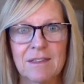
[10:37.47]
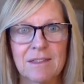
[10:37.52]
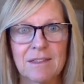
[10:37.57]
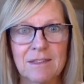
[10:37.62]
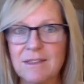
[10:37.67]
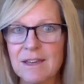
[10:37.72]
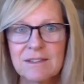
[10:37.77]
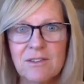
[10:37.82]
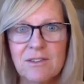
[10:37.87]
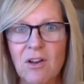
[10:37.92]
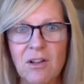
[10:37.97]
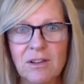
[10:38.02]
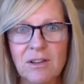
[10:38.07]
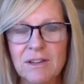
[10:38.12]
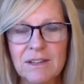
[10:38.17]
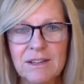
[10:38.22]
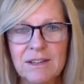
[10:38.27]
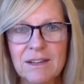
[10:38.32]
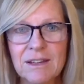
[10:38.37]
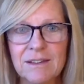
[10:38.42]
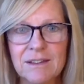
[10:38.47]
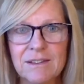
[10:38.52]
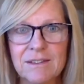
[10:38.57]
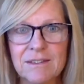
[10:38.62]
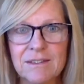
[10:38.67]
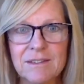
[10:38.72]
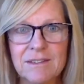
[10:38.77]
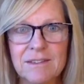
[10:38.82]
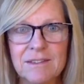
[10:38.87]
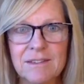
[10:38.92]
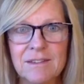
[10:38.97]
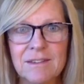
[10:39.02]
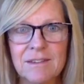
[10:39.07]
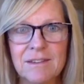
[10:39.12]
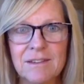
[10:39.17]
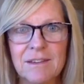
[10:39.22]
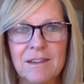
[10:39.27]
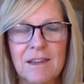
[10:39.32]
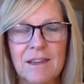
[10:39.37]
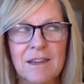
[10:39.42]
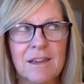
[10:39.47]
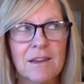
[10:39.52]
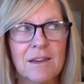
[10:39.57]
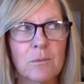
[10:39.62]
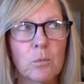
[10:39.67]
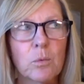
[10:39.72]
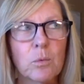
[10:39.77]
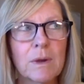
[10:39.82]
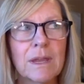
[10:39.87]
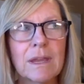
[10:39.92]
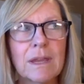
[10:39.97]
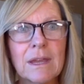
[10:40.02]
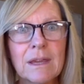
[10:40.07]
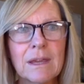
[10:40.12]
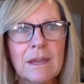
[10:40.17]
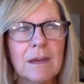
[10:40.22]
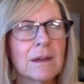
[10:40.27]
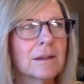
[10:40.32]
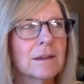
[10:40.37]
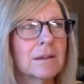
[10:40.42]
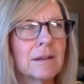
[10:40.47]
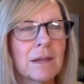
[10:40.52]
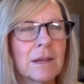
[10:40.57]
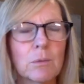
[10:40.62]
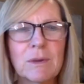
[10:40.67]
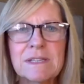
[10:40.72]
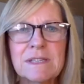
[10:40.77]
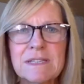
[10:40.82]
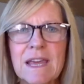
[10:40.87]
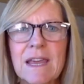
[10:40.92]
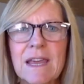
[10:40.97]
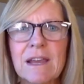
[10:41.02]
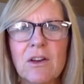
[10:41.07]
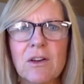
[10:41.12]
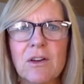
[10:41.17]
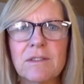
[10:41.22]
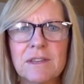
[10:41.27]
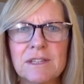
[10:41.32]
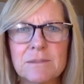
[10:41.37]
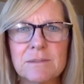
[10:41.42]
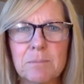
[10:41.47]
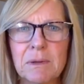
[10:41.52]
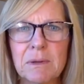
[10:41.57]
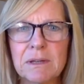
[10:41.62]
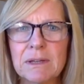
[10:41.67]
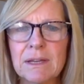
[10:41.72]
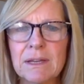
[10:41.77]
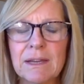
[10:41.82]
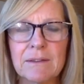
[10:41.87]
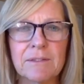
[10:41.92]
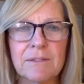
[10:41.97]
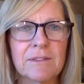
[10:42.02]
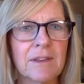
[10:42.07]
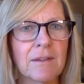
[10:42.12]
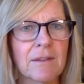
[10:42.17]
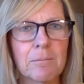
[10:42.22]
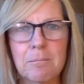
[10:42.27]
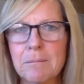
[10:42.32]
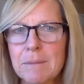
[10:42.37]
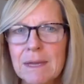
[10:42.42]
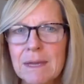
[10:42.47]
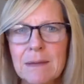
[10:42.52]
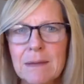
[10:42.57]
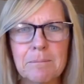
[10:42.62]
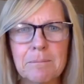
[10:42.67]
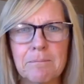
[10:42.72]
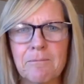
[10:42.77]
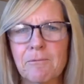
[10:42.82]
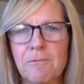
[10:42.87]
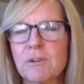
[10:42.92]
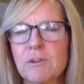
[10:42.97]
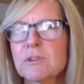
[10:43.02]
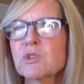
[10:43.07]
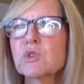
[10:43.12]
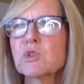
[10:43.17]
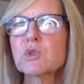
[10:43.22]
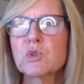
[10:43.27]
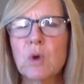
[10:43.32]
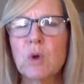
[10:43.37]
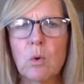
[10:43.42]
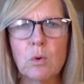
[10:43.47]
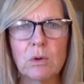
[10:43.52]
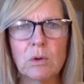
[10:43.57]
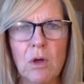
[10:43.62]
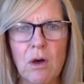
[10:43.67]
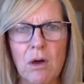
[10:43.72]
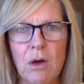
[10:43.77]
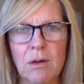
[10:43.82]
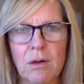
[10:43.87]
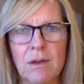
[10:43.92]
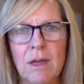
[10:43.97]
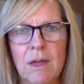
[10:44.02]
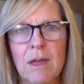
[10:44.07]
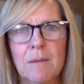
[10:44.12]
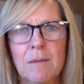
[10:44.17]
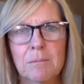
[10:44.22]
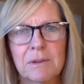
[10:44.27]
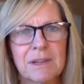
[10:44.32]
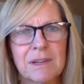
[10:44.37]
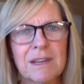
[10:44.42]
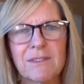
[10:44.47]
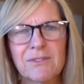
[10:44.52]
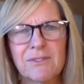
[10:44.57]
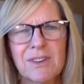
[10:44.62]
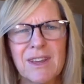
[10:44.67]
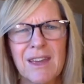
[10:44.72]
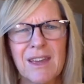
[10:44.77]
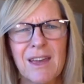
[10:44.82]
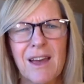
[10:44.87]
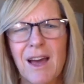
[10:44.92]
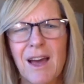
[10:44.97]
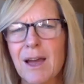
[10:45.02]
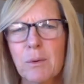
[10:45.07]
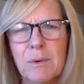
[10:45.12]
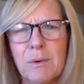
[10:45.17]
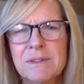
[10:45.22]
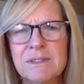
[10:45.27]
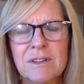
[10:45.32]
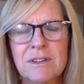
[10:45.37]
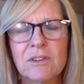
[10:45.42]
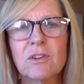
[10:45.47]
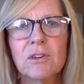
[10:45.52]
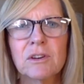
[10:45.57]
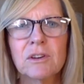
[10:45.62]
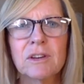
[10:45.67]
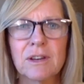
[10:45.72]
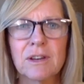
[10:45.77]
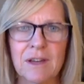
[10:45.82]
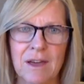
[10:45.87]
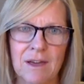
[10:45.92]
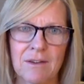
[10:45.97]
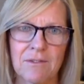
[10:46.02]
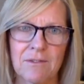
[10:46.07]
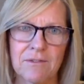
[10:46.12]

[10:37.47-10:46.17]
That's all it is. We take on these beliefs. Like me, for so long, believed I wasn't good enough.